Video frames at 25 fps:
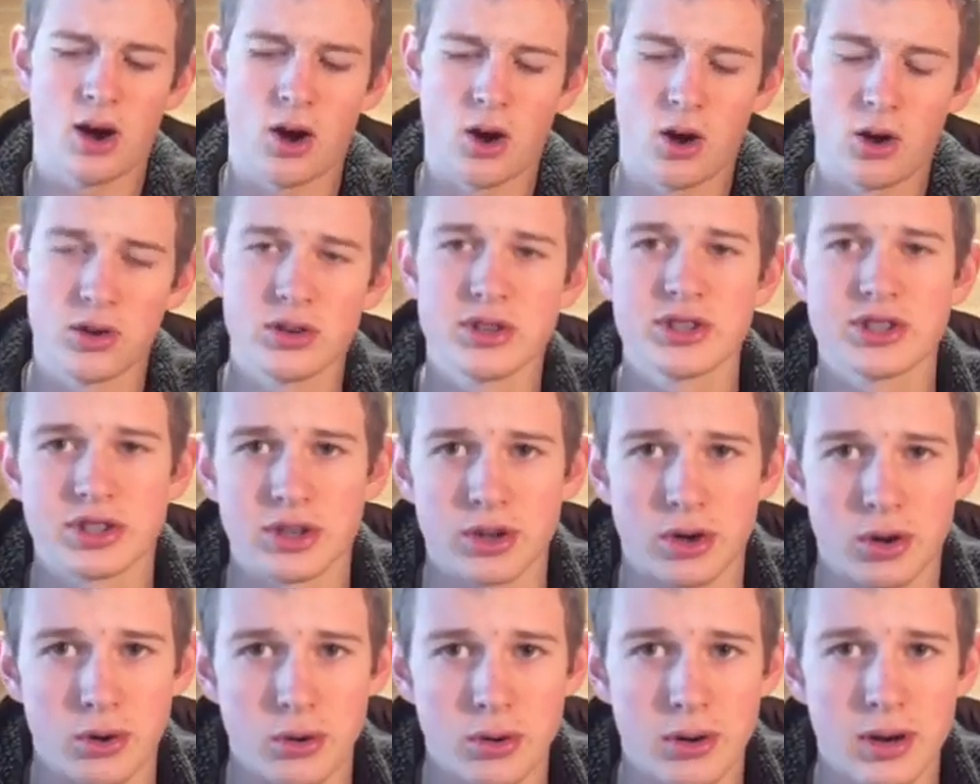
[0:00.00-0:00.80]

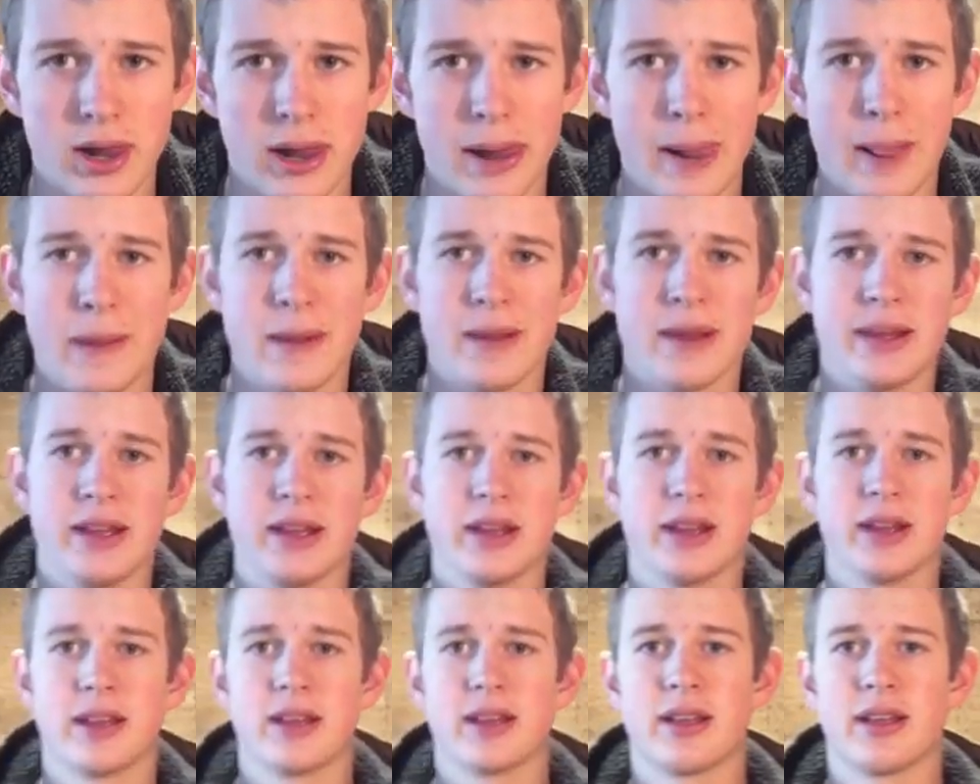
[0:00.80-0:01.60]
Also,
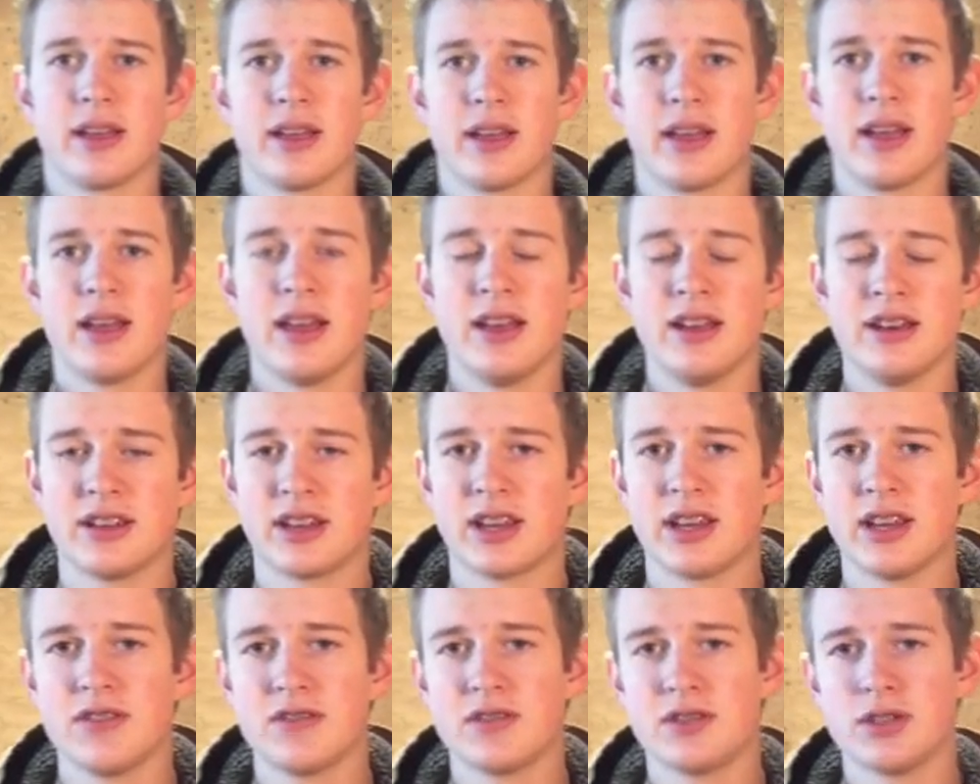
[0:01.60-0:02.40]

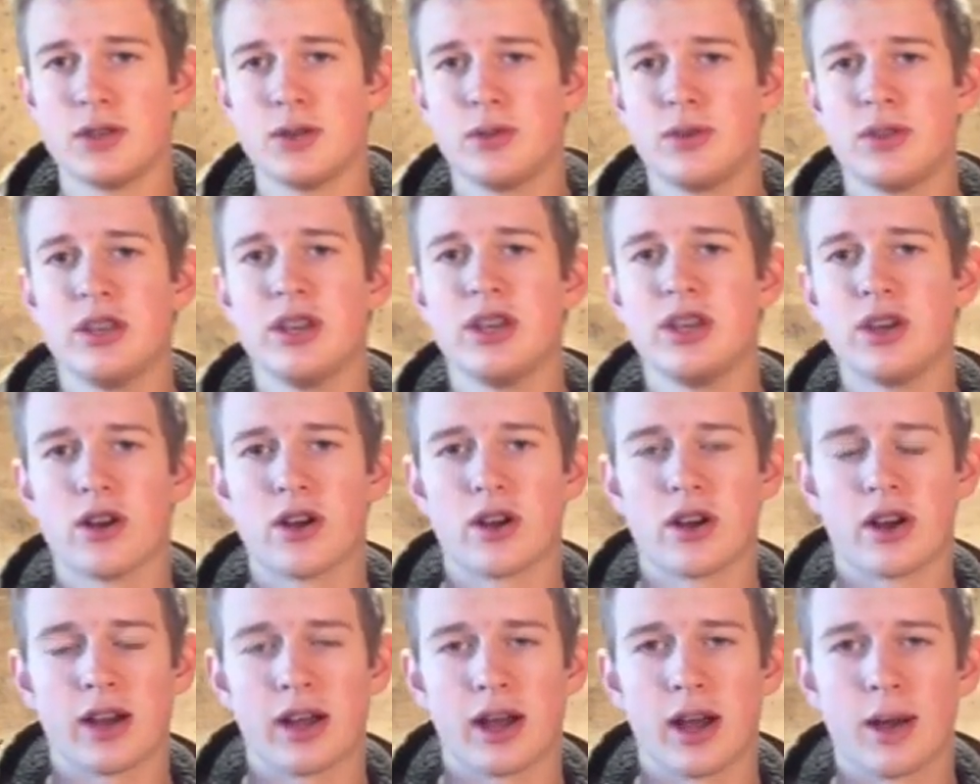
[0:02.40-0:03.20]
it gives you the
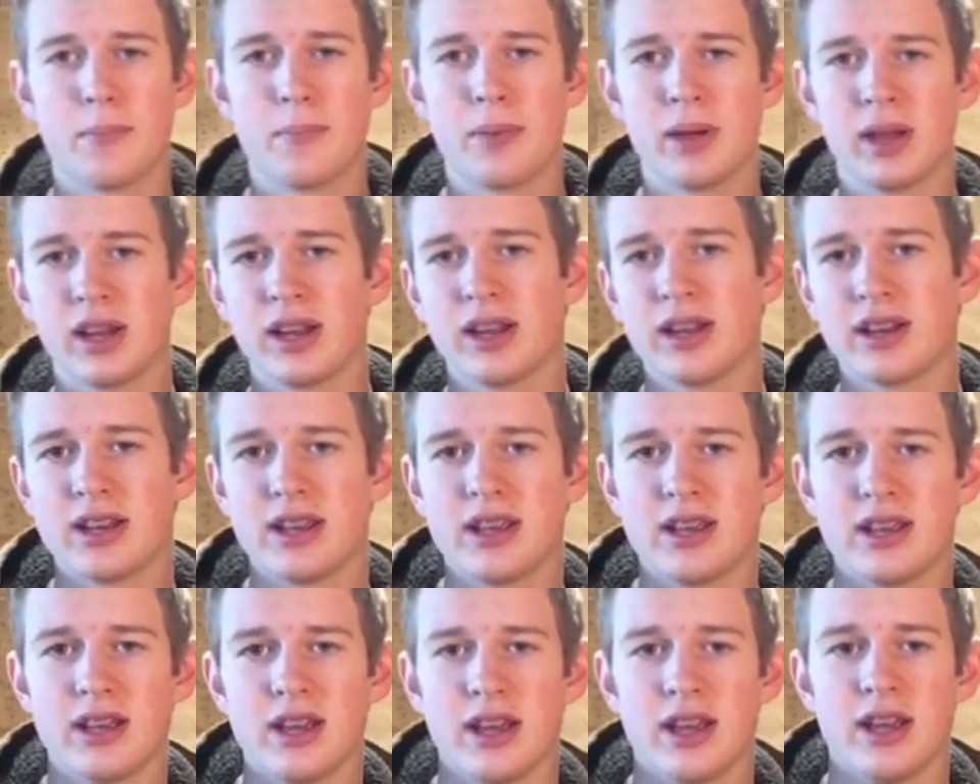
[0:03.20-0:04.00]

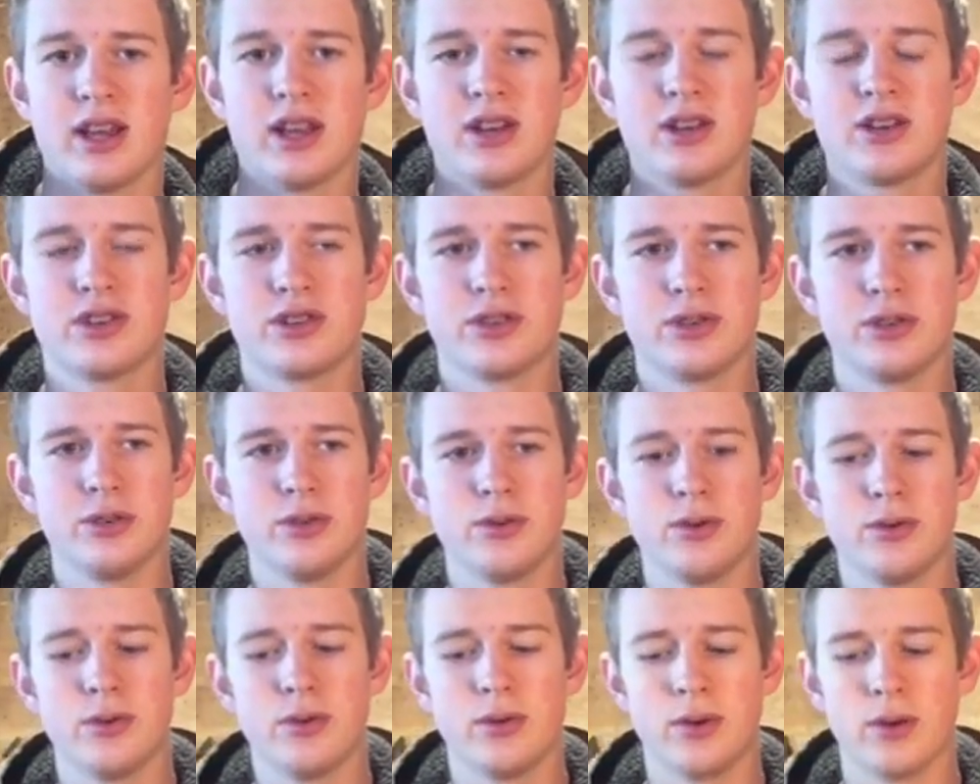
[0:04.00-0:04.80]
ability
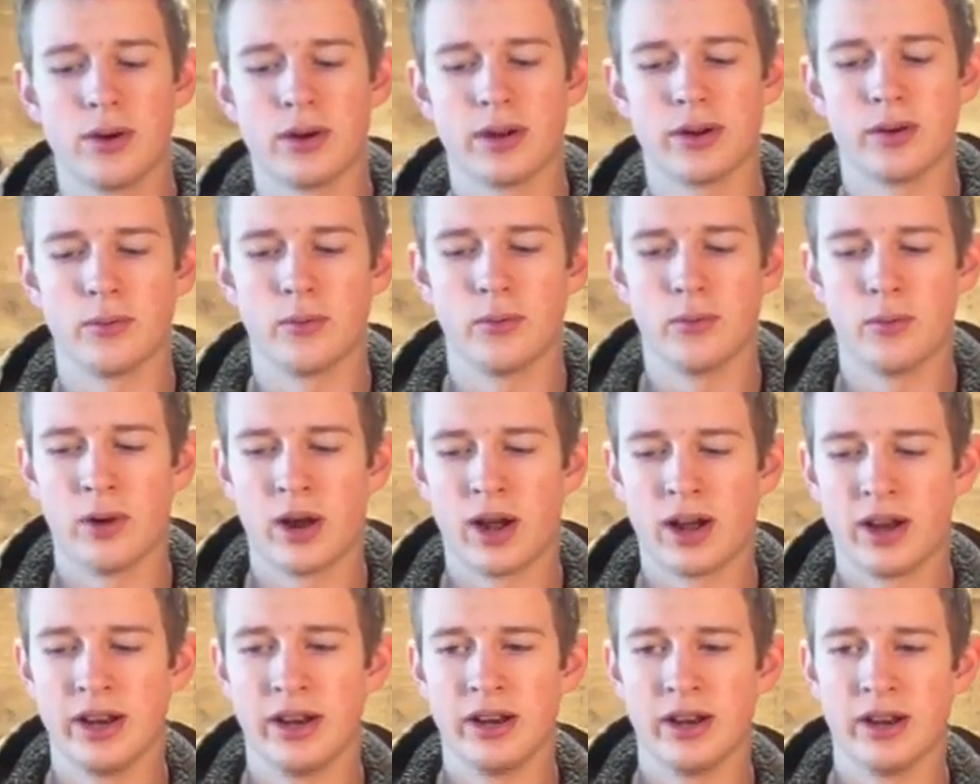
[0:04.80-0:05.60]
to
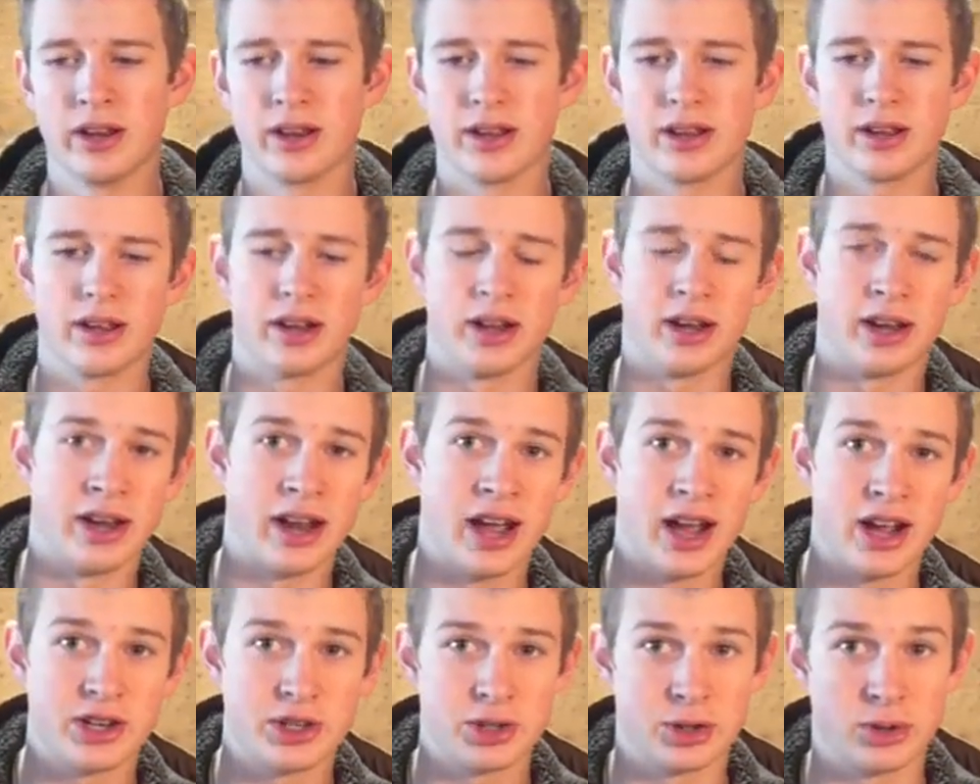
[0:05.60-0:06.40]
run
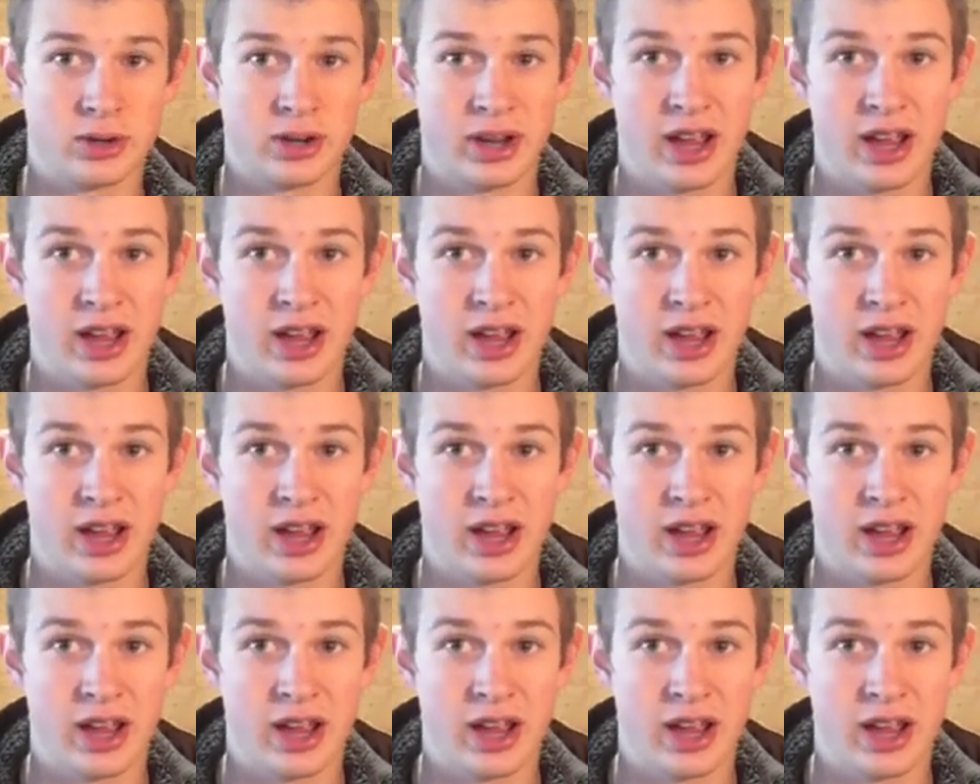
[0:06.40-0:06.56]
natural